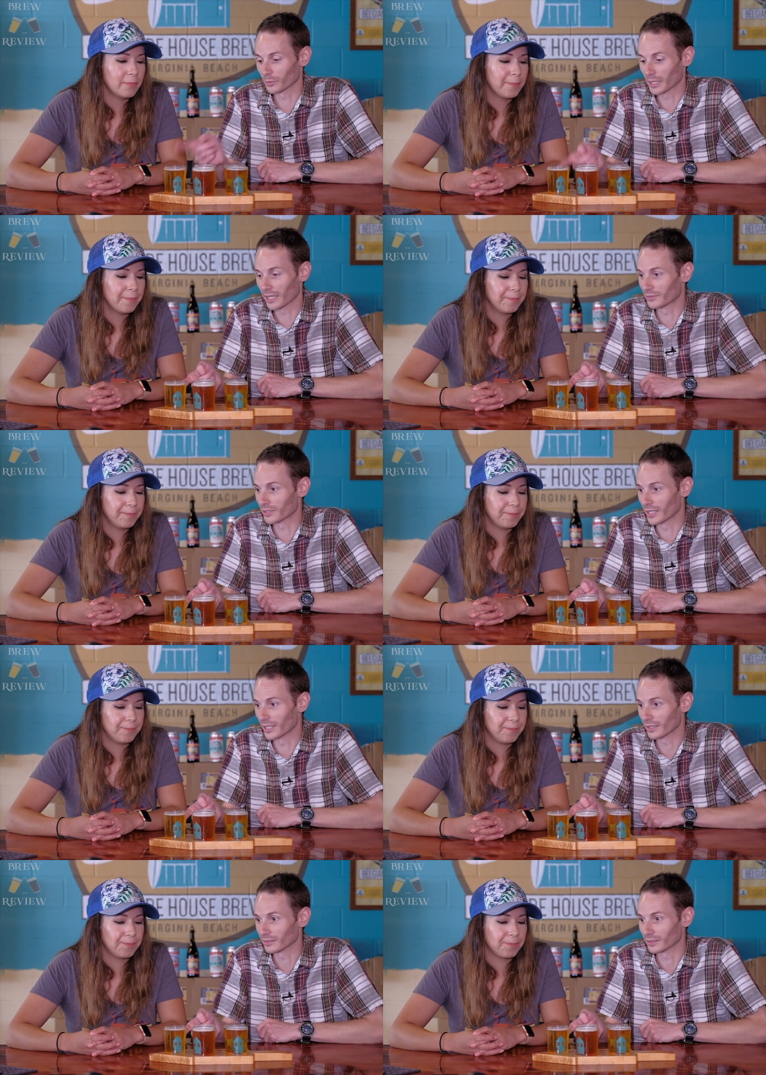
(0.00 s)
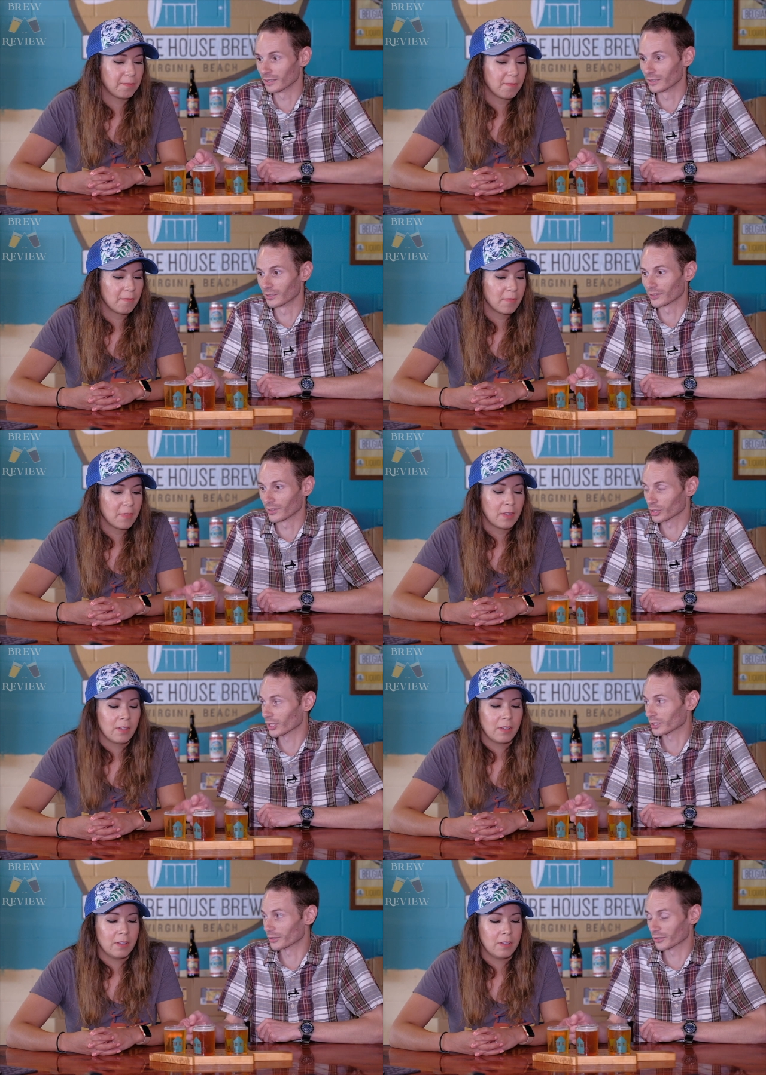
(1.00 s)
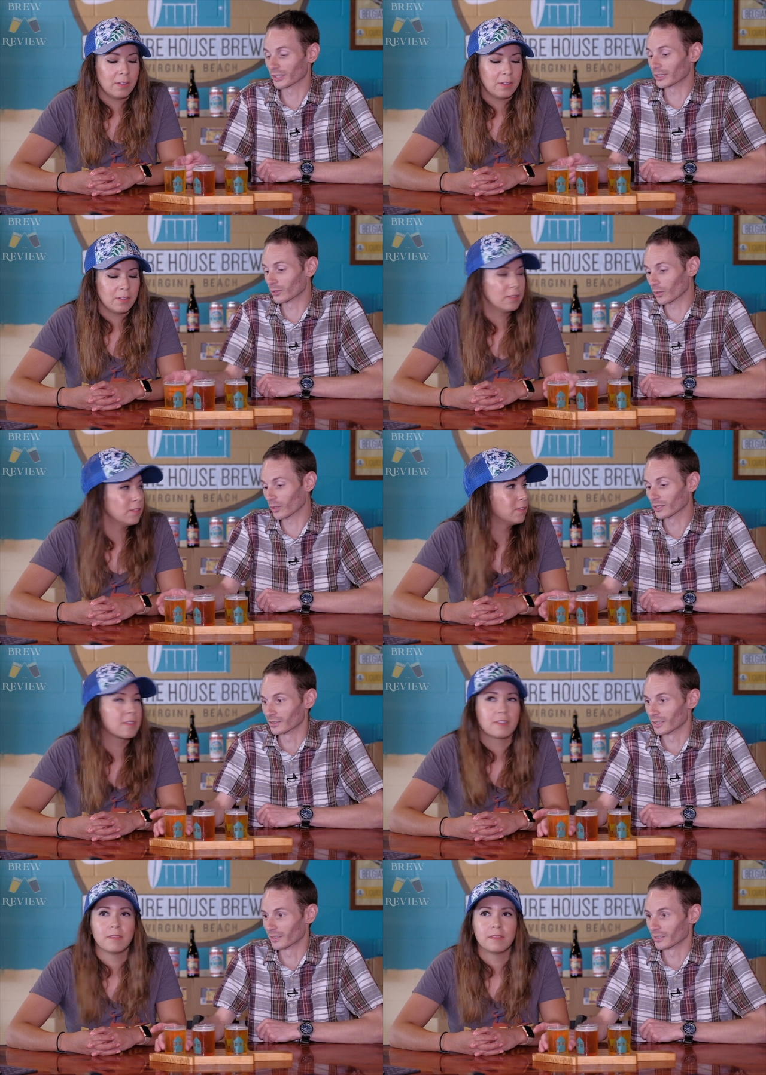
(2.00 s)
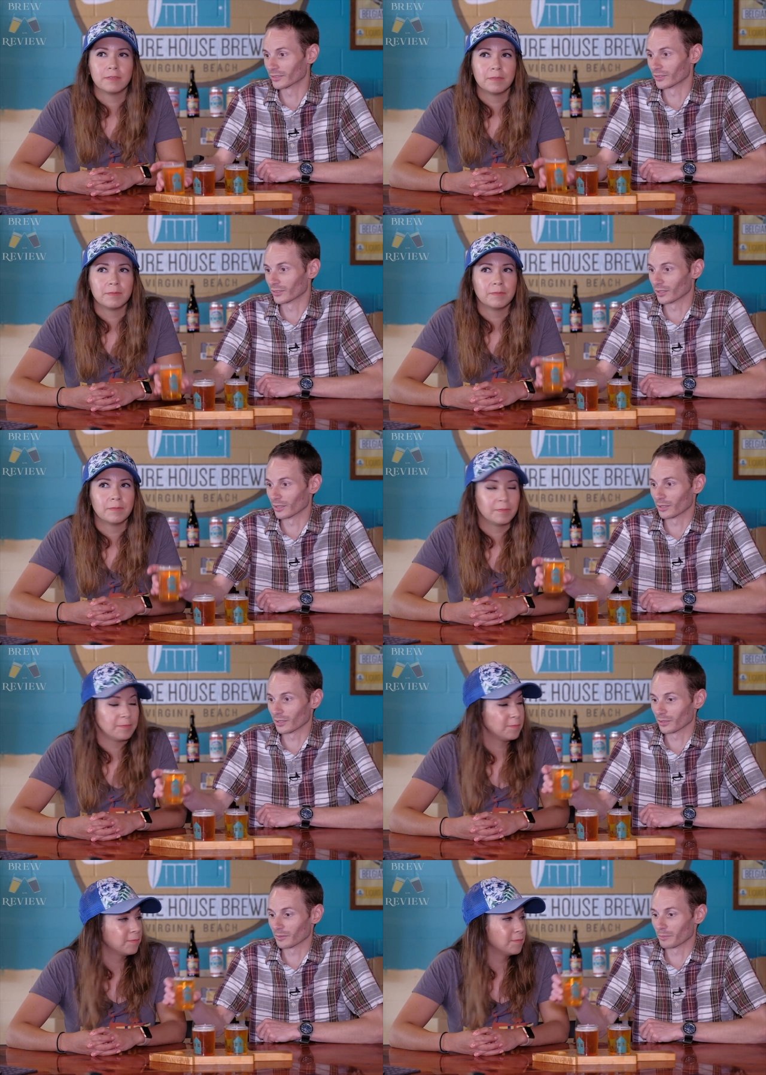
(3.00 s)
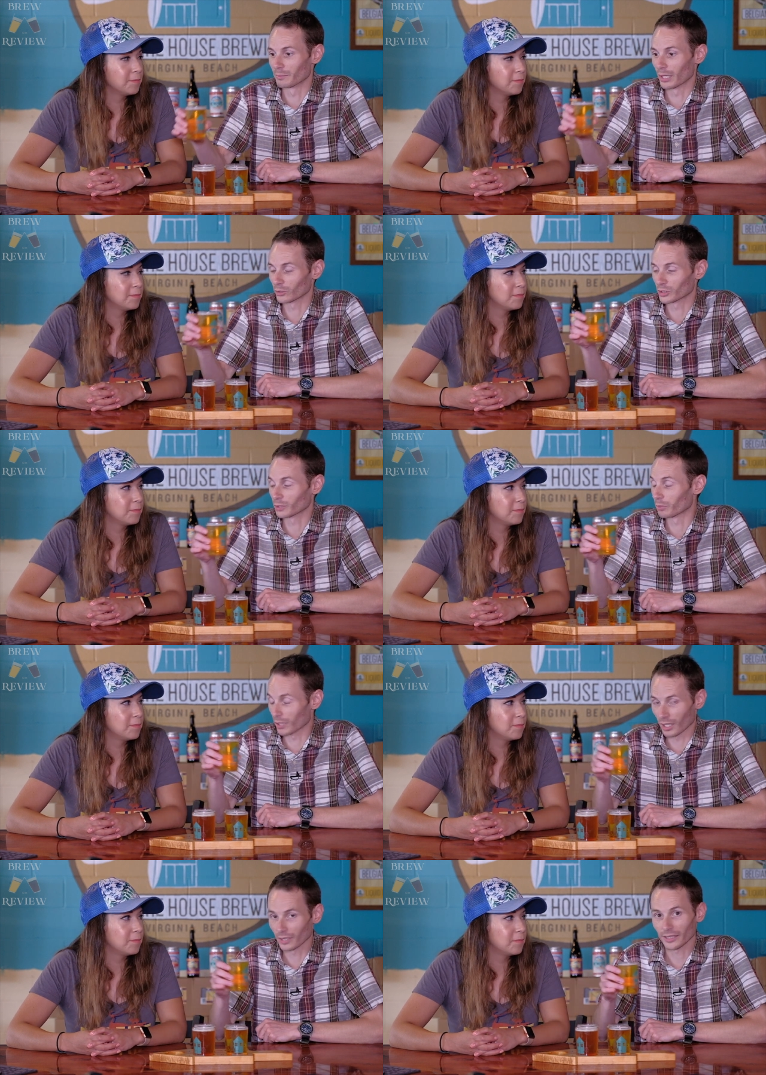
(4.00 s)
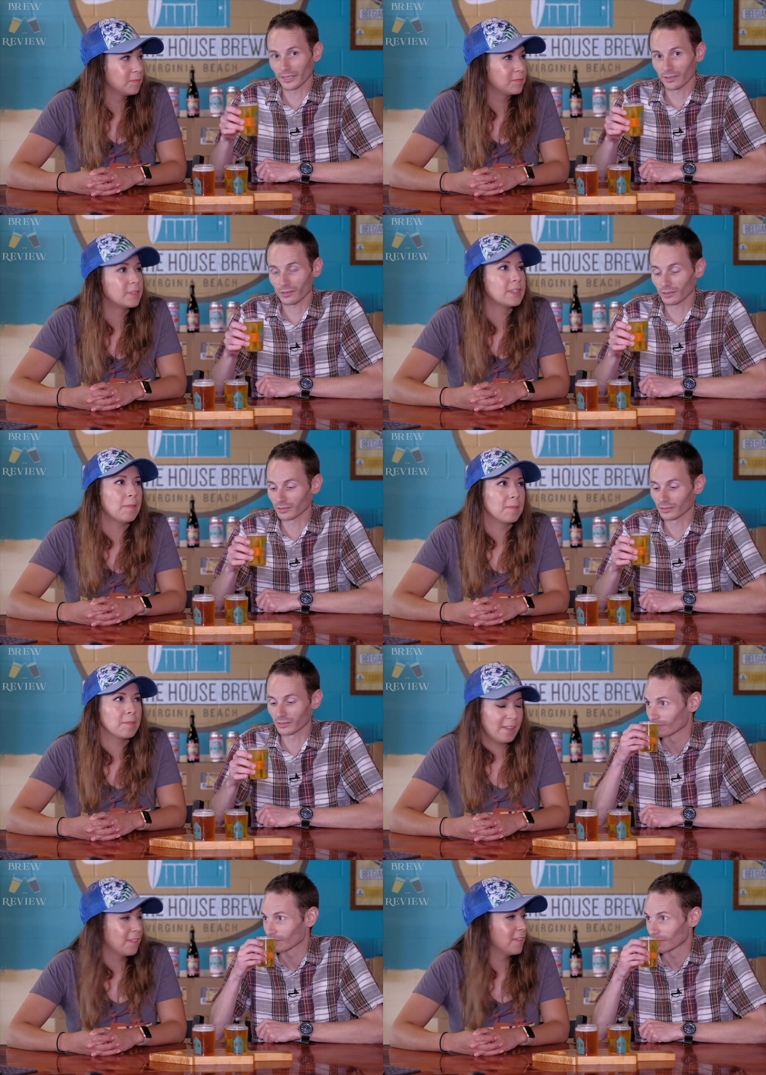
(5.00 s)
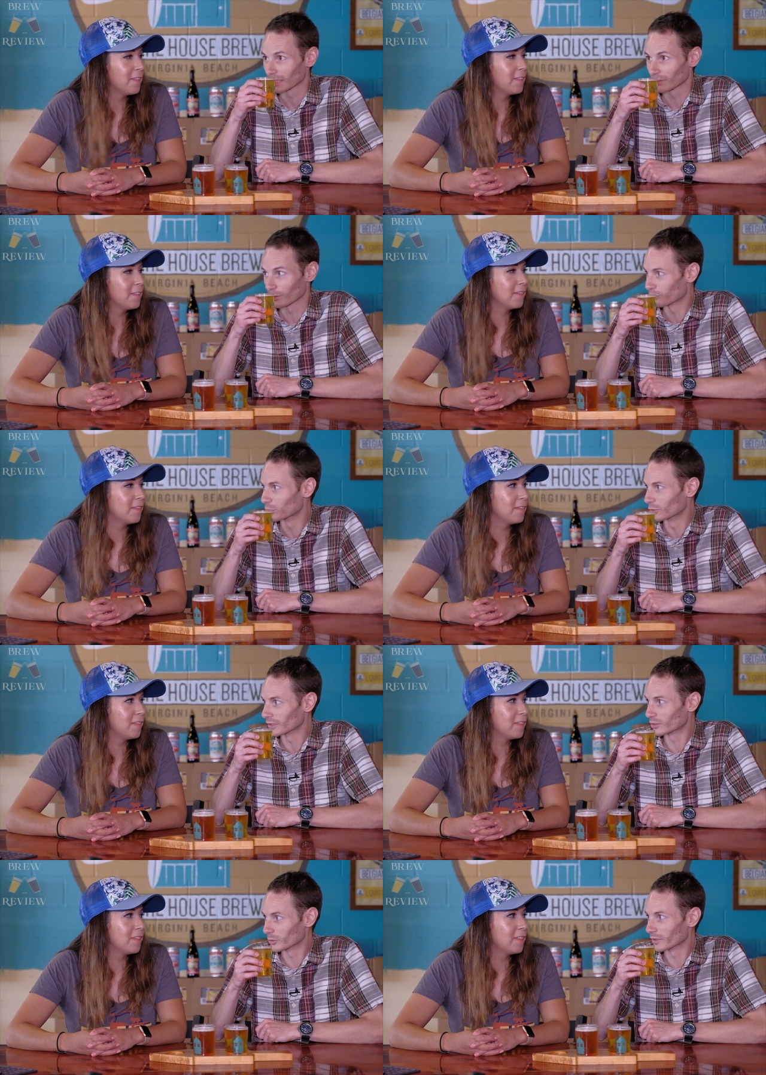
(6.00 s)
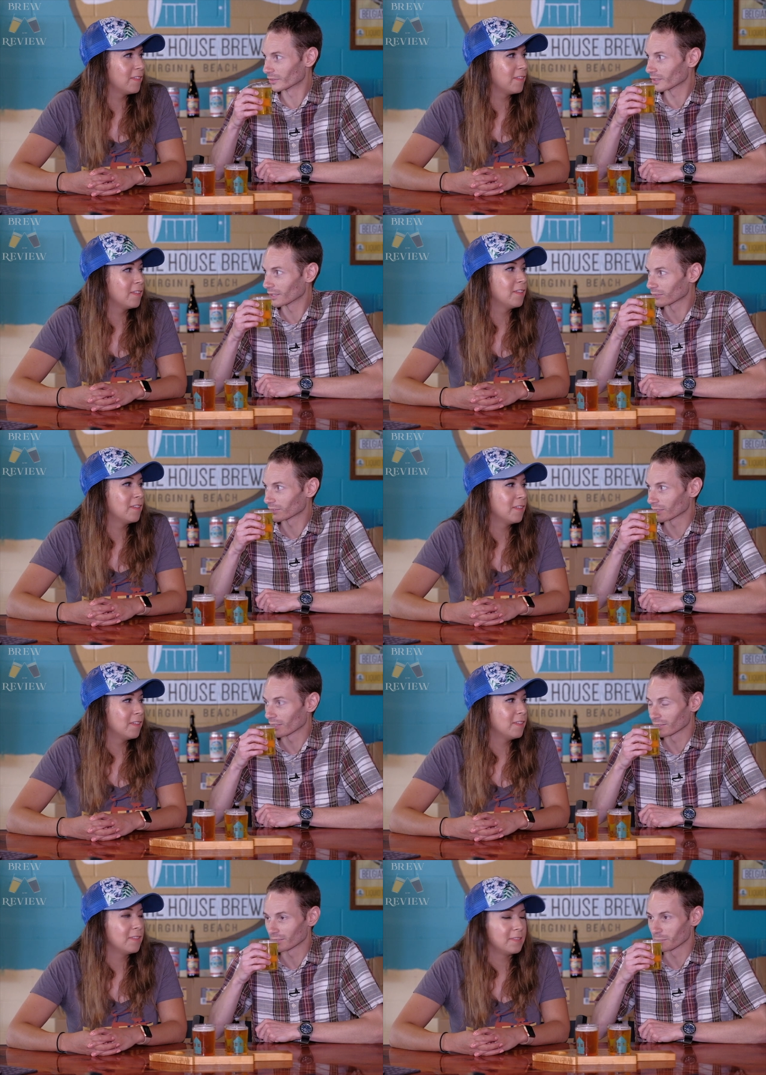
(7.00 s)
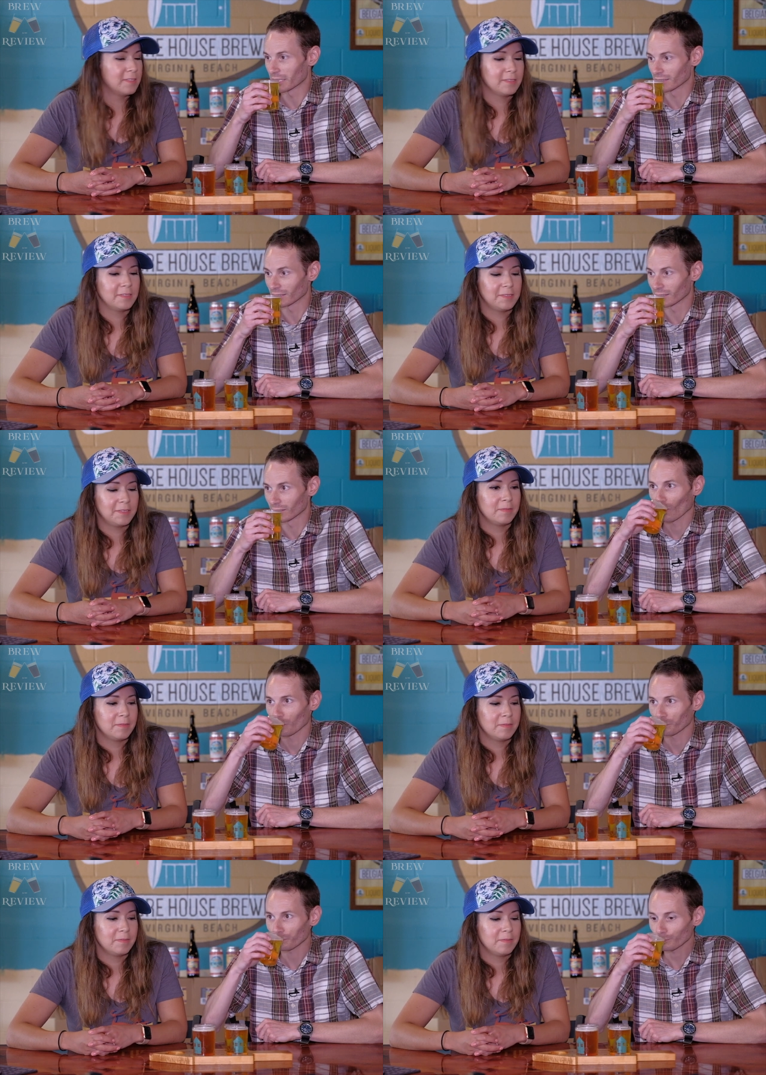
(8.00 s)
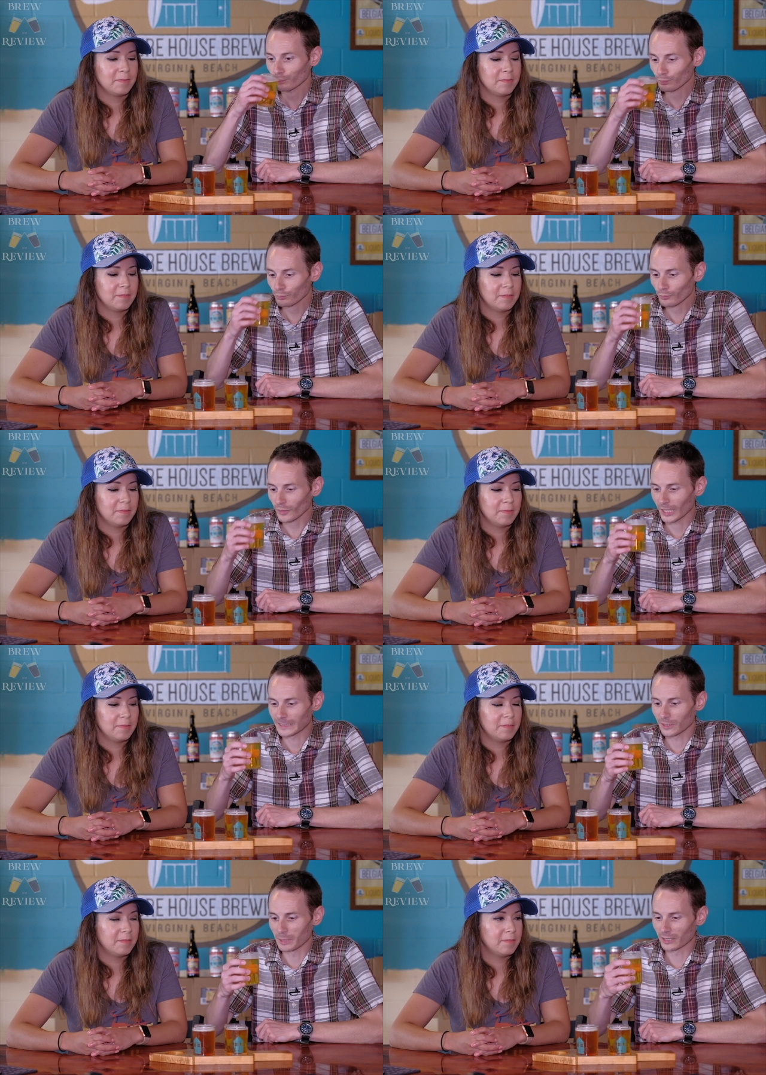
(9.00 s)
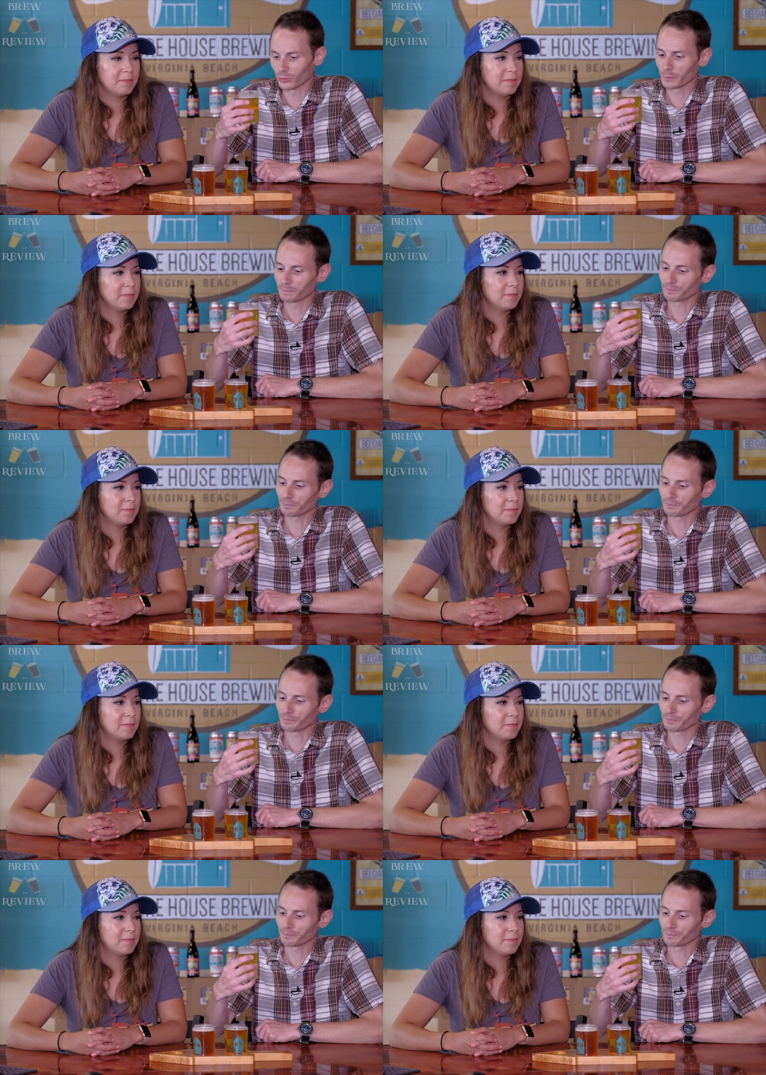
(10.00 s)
Speaker 1: one we have today is the Shucker Single, And this is a Belgian blonde ale. Yep. So fusing two of the styles together to make a uh, to make this one.